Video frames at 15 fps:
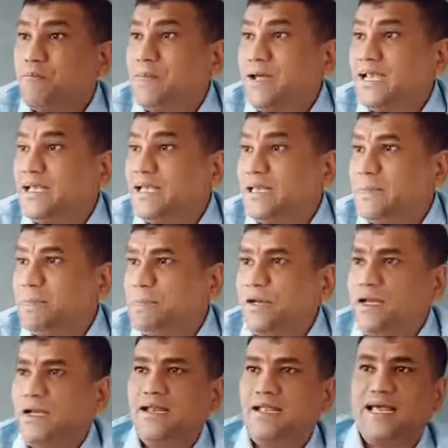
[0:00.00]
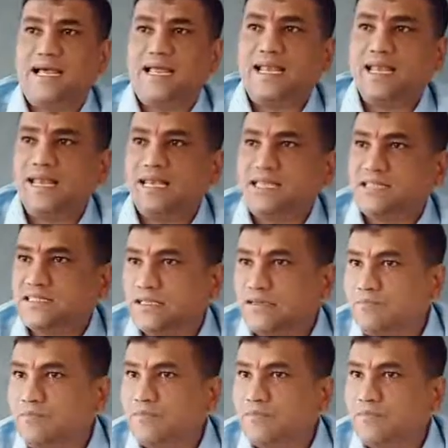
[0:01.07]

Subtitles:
multiple allelism,